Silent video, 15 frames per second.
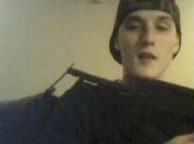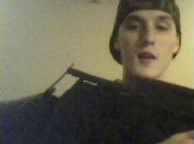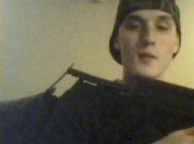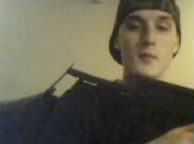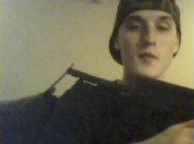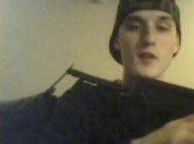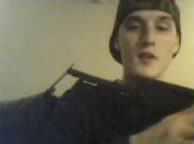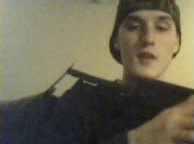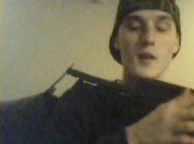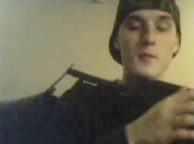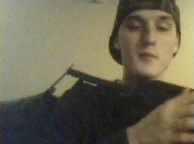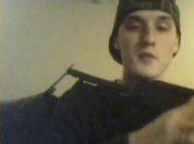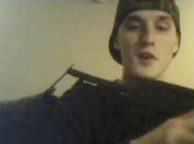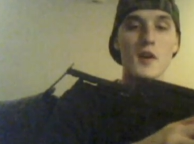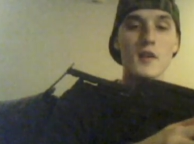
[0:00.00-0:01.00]
I mean,
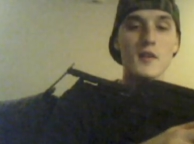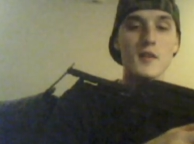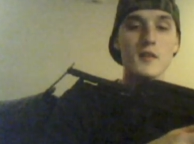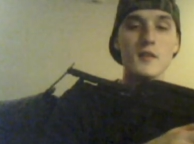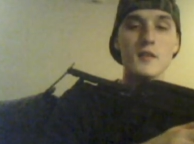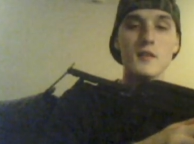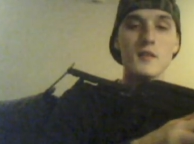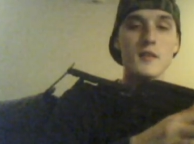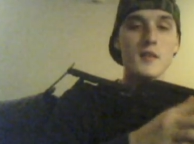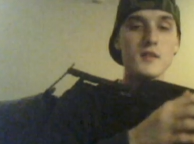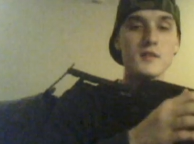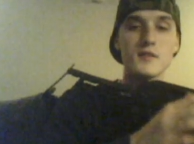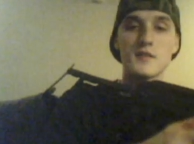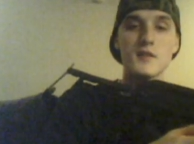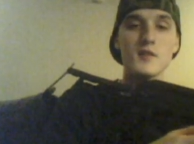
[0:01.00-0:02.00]
I'm talking,
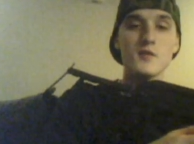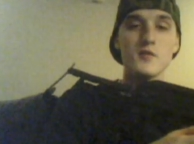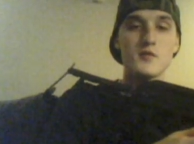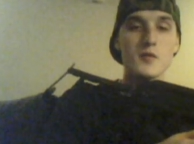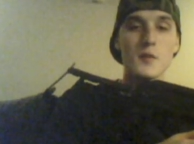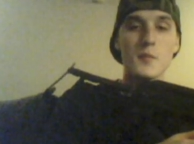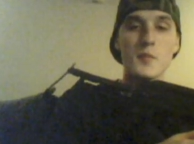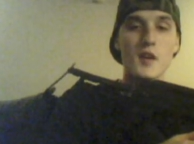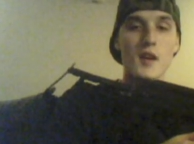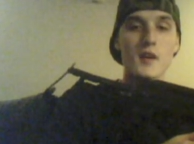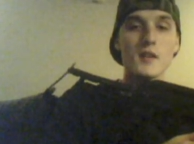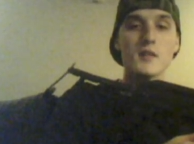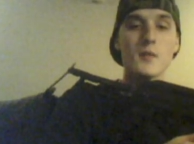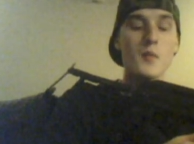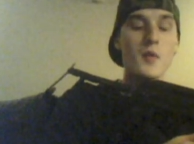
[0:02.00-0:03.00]
it's still dripping
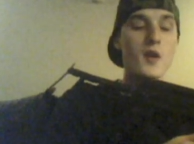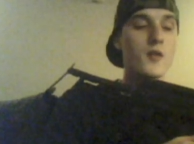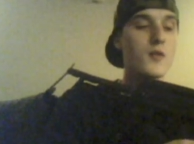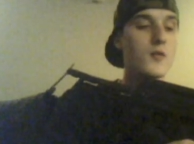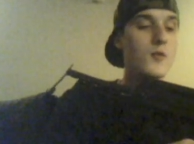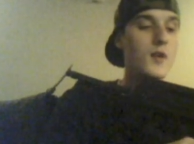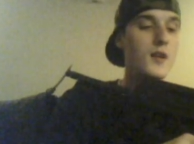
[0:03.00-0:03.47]
out the barrel